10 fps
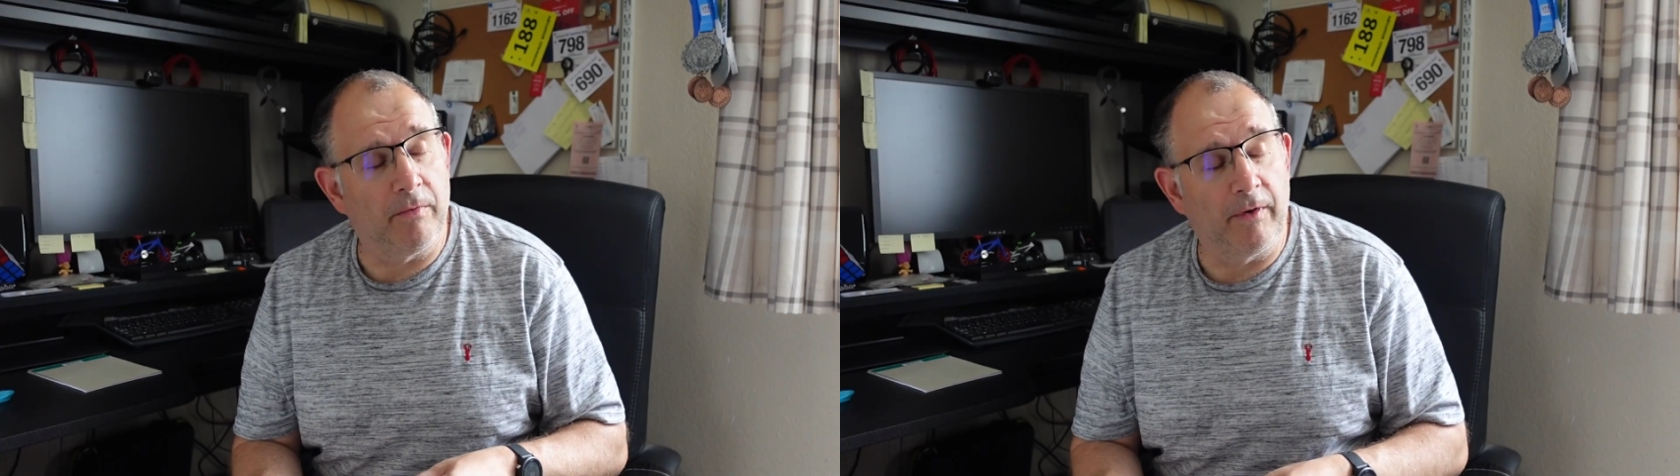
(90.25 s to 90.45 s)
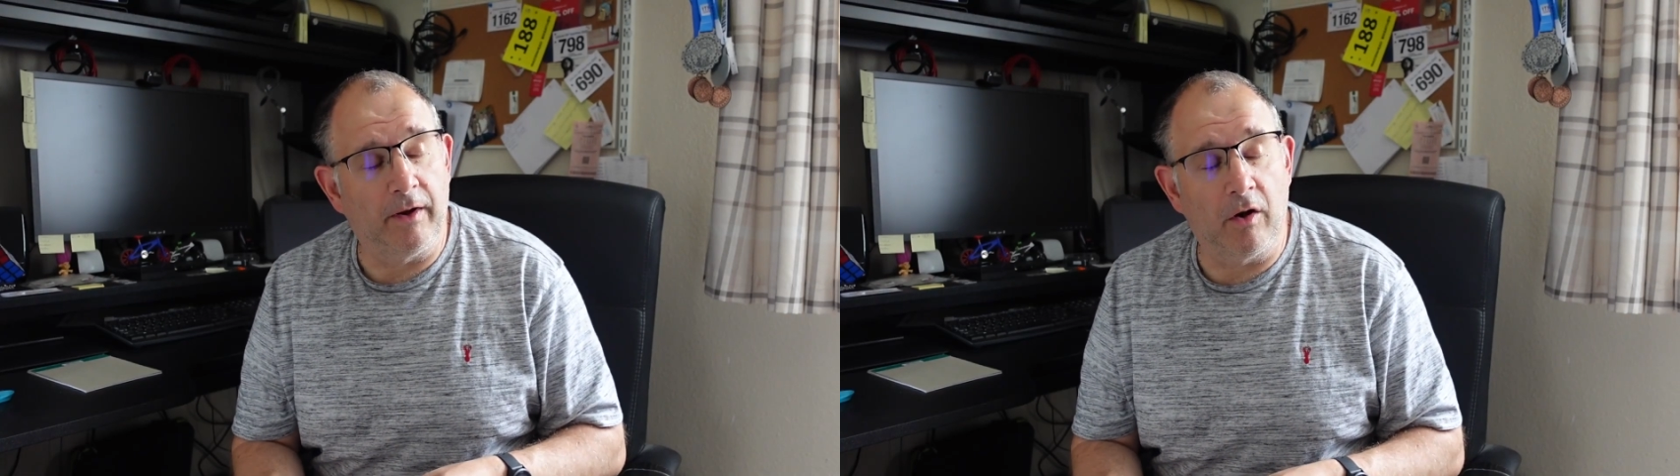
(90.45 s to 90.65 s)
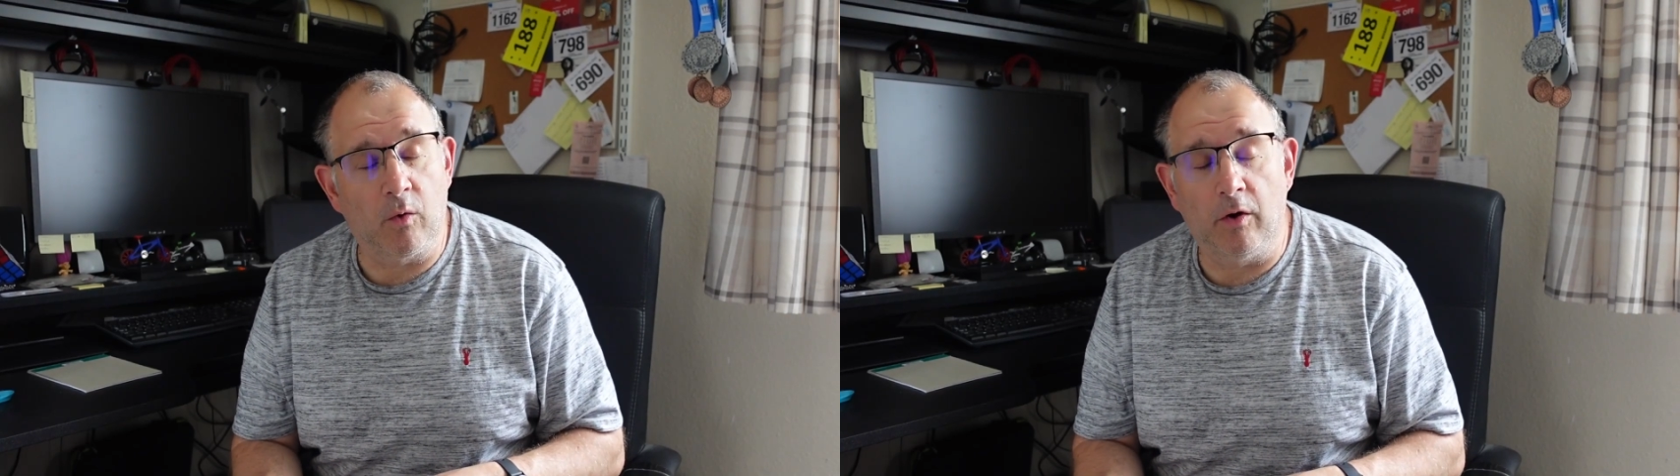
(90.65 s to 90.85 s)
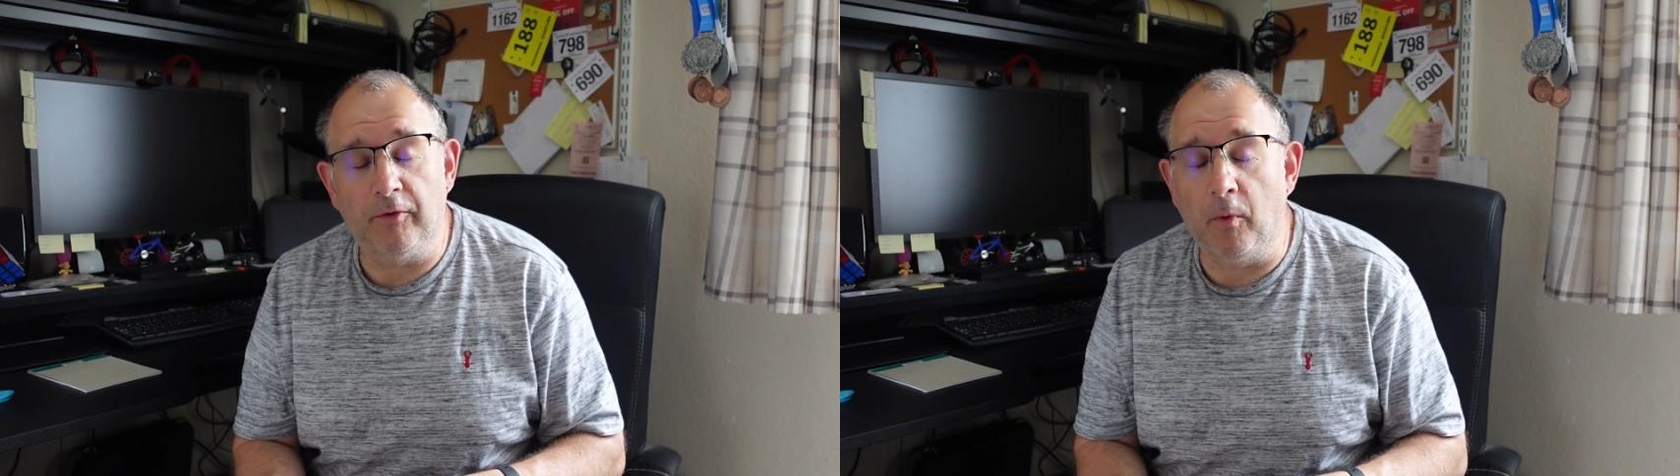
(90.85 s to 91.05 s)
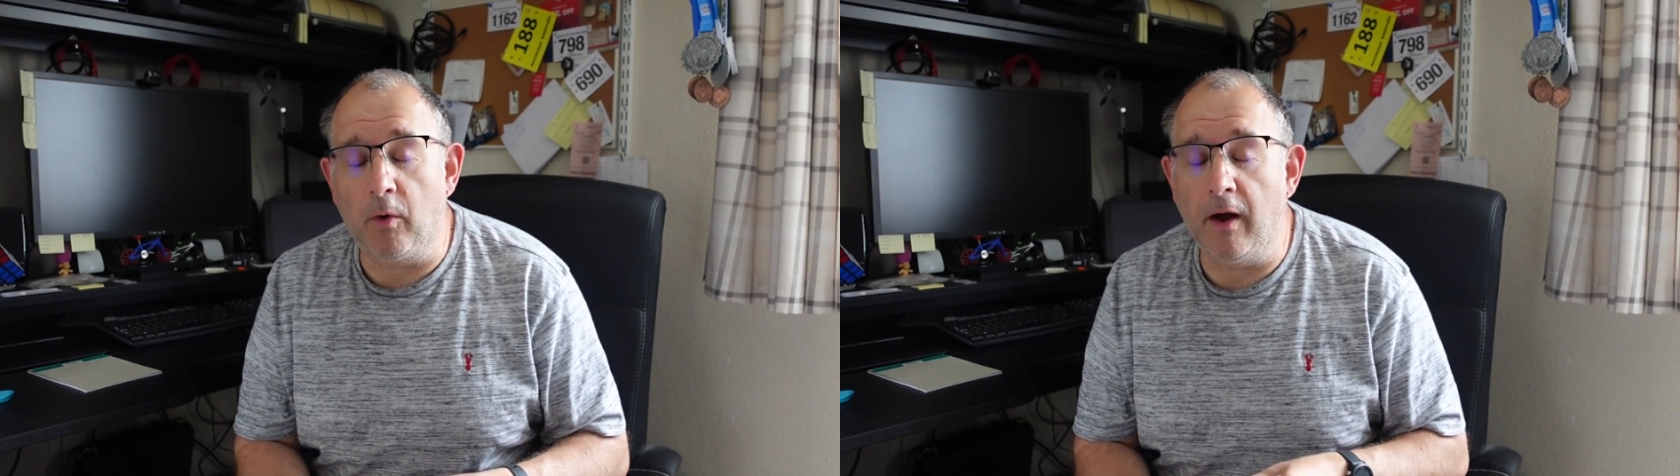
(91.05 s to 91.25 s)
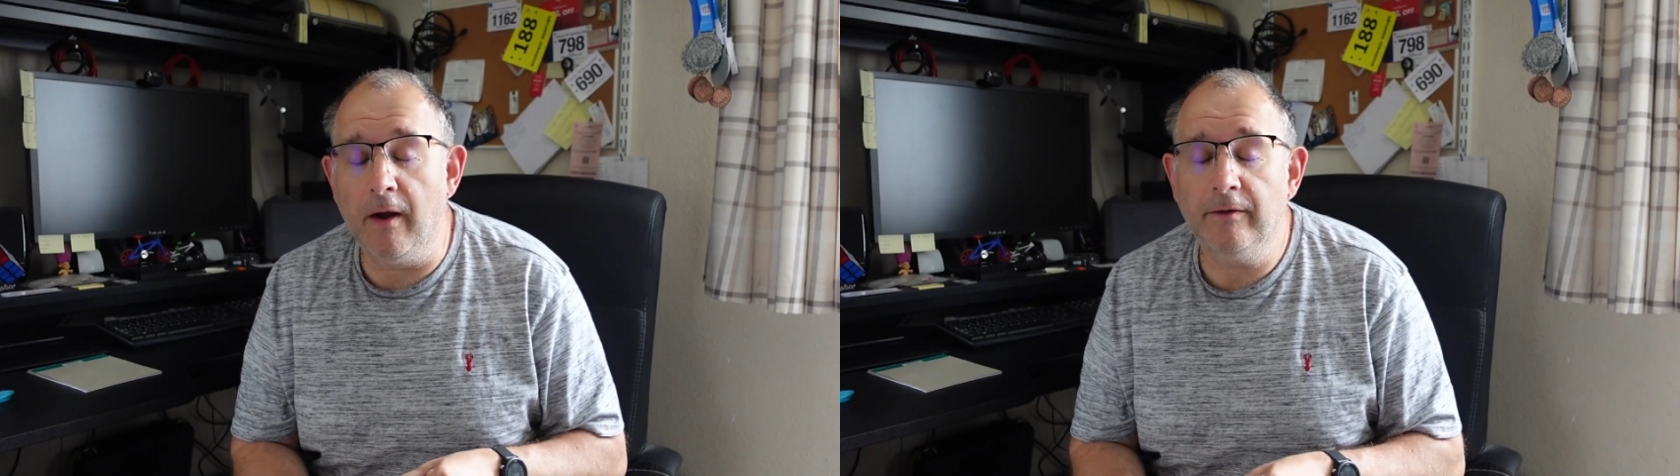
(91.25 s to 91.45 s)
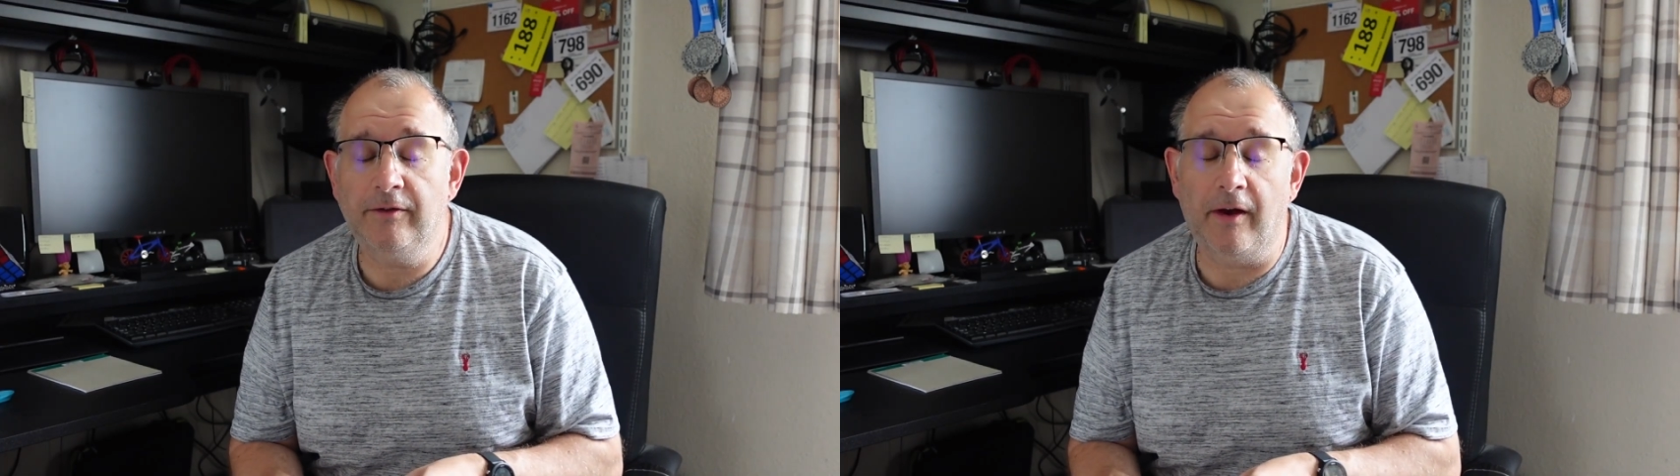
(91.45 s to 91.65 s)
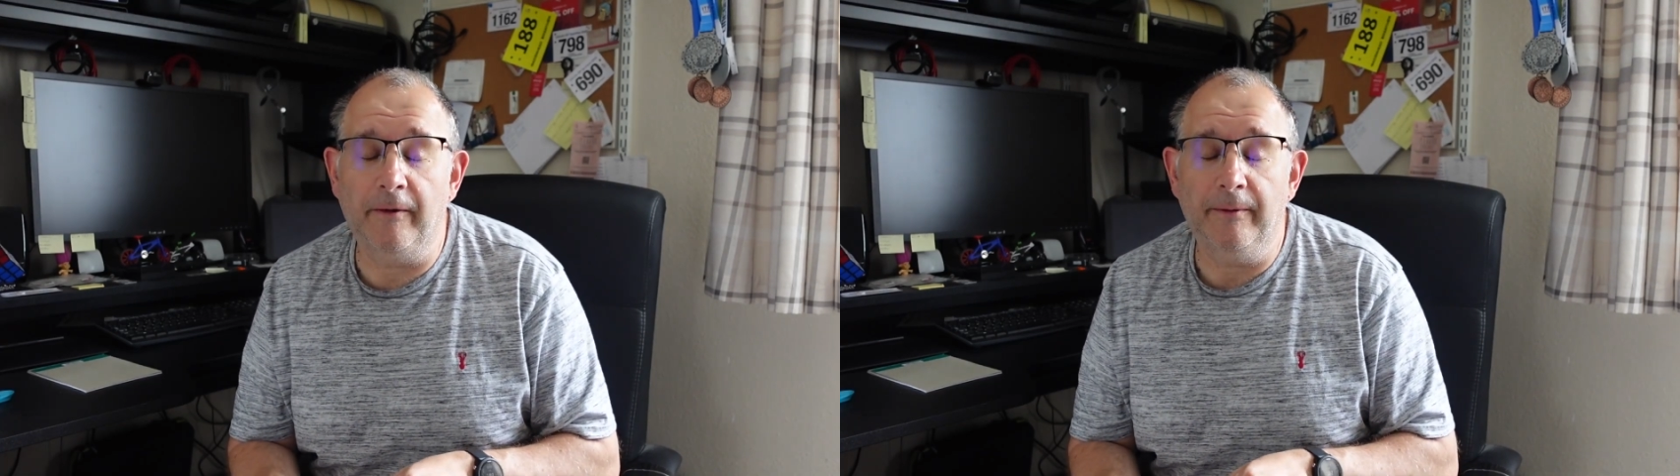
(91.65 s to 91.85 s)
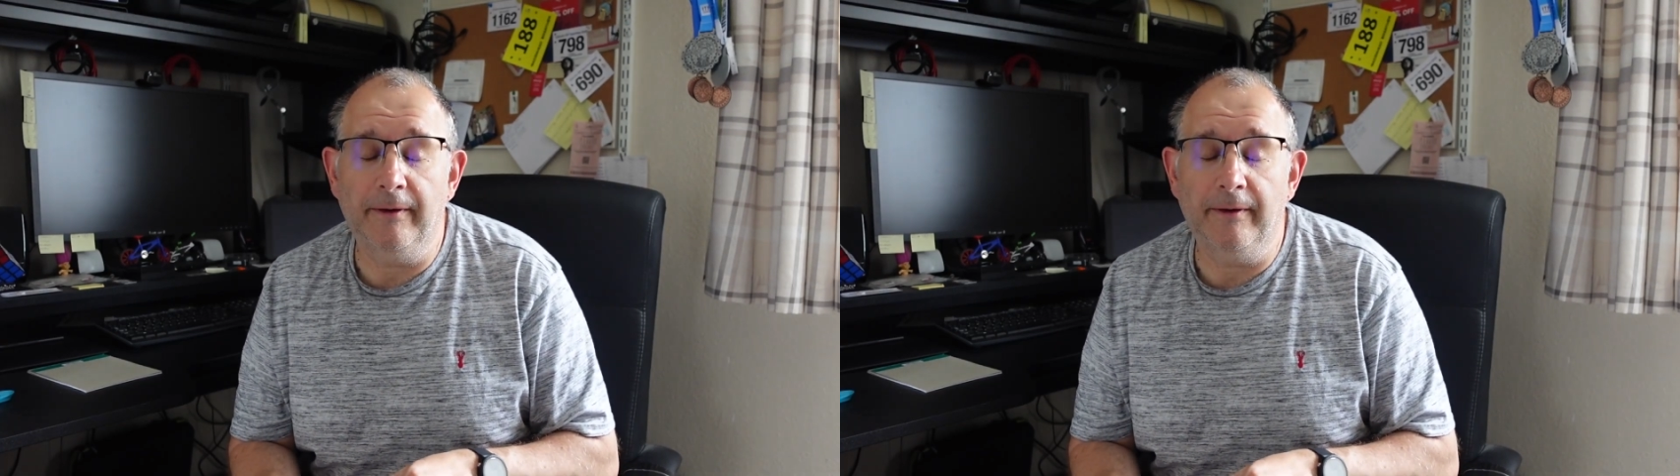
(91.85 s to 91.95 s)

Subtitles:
I've only got quite a small car, so I